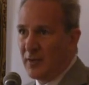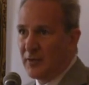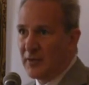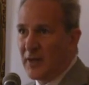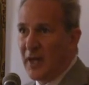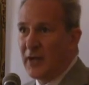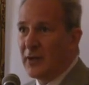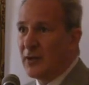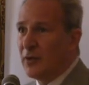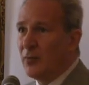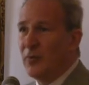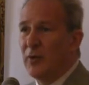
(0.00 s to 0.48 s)

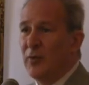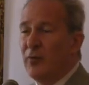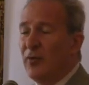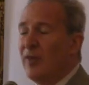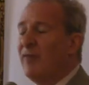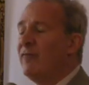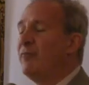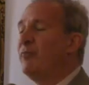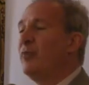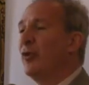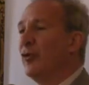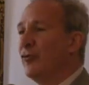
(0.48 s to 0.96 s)
That
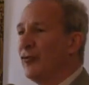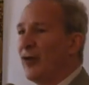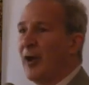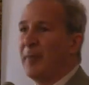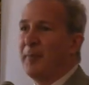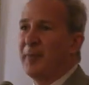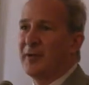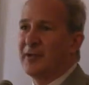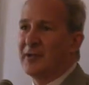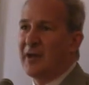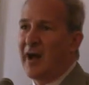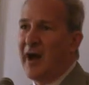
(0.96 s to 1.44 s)
we've built
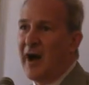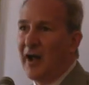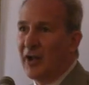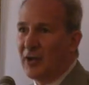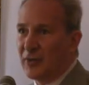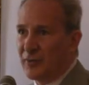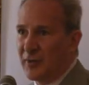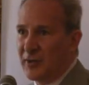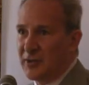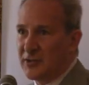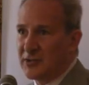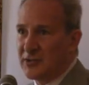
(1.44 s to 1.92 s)
up a
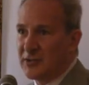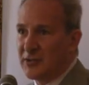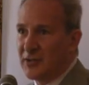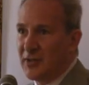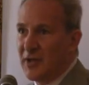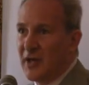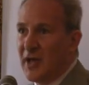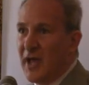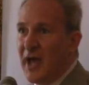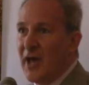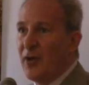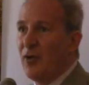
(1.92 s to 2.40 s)
tolerance.
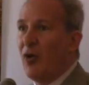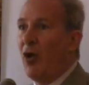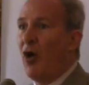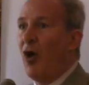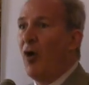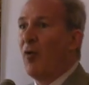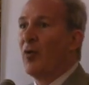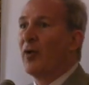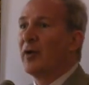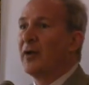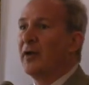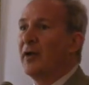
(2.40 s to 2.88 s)
And
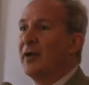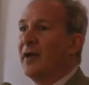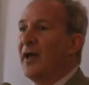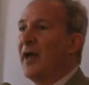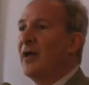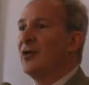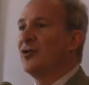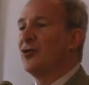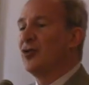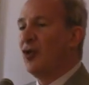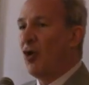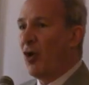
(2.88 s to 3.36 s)
all we're going to
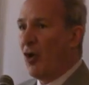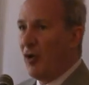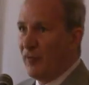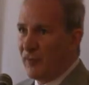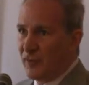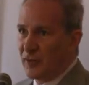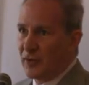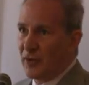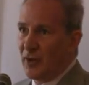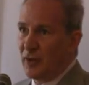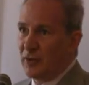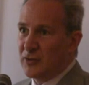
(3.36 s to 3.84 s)
get is an
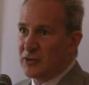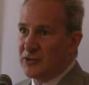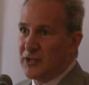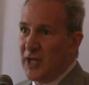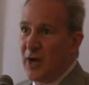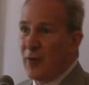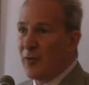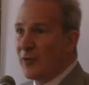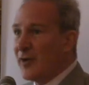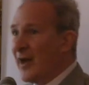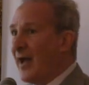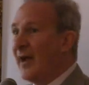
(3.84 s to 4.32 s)
overdose
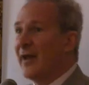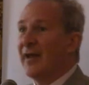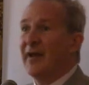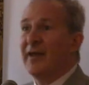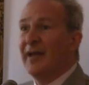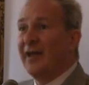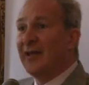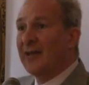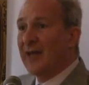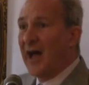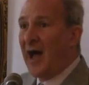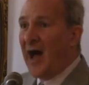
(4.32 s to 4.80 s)
now. We're not going
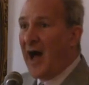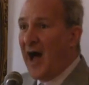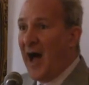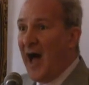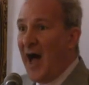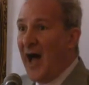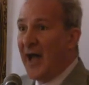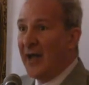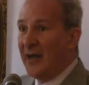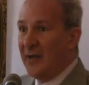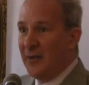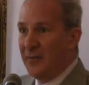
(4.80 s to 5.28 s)
to get the
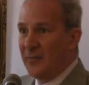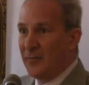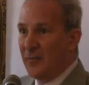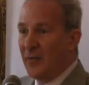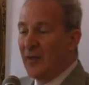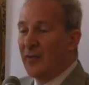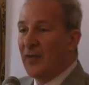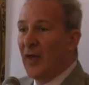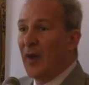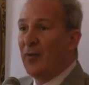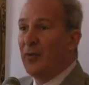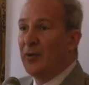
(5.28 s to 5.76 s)
high
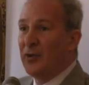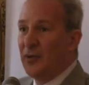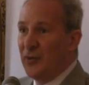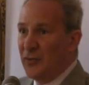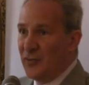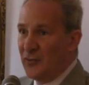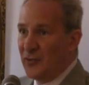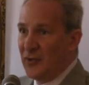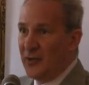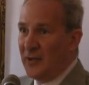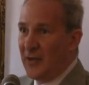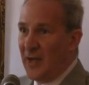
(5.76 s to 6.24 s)
that we
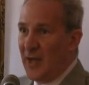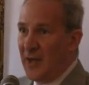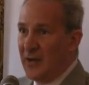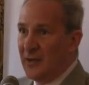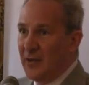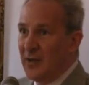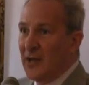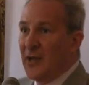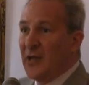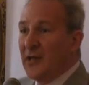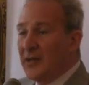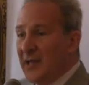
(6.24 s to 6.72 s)
used to
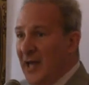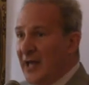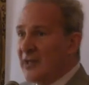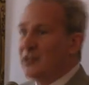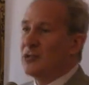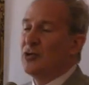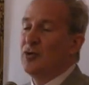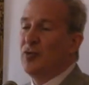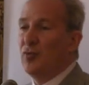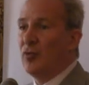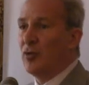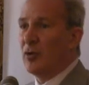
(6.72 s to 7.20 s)
get.
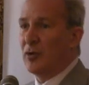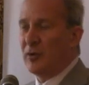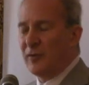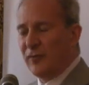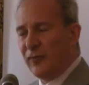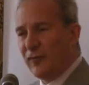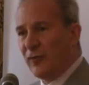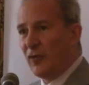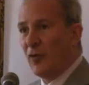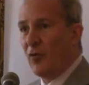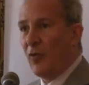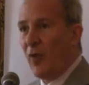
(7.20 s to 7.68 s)
Yes, it worked
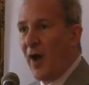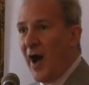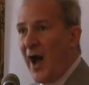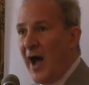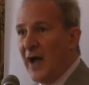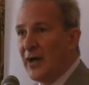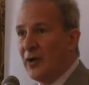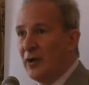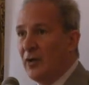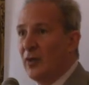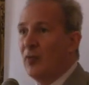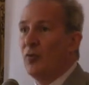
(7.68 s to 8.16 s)
for a
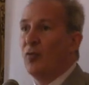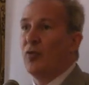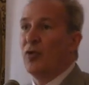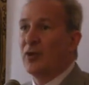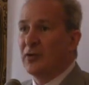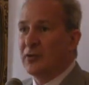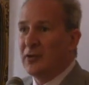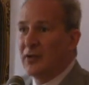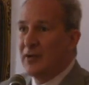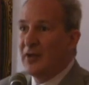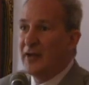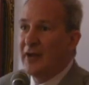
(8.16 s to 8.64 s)
while. It
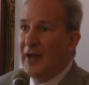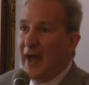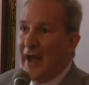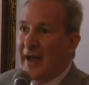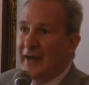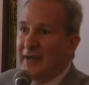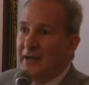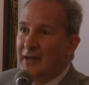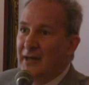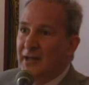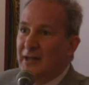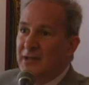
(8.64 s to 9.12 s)
worked in the
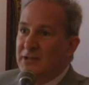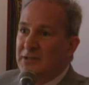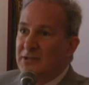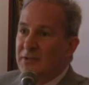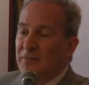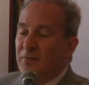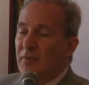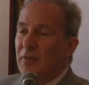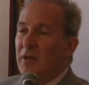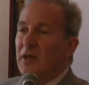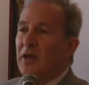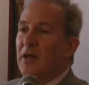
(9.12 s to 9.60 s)

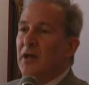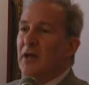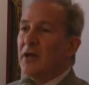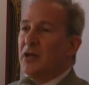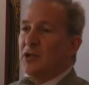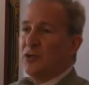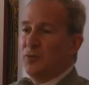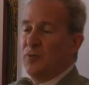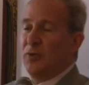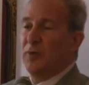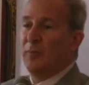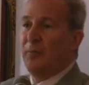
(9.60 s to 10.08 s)
90s
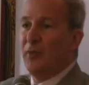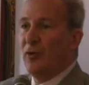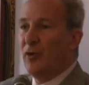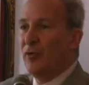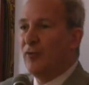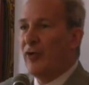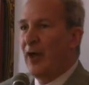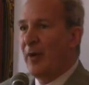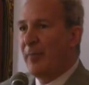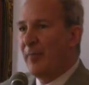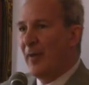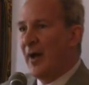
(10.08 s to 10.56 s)
because we
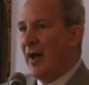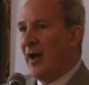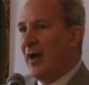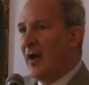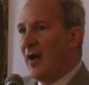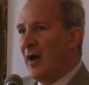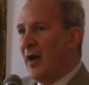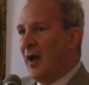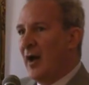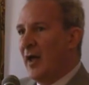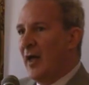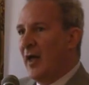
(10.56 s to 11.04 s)
built
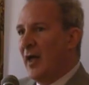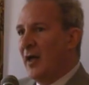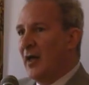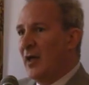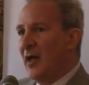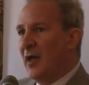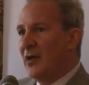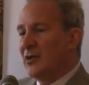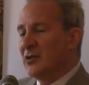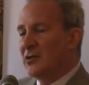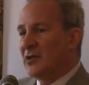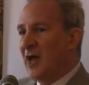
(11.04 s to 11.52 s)
up
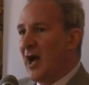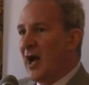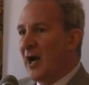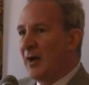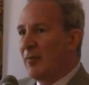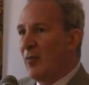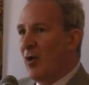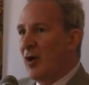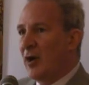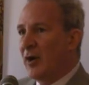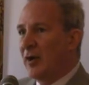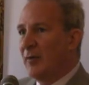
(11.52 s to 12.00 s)
a
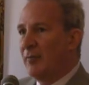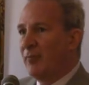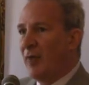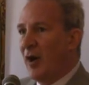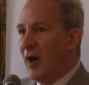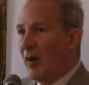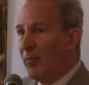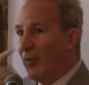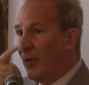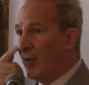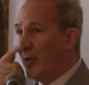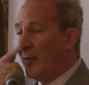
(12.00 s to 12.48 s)
stock market
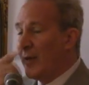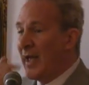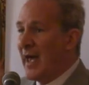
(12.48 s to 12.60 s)
bubble.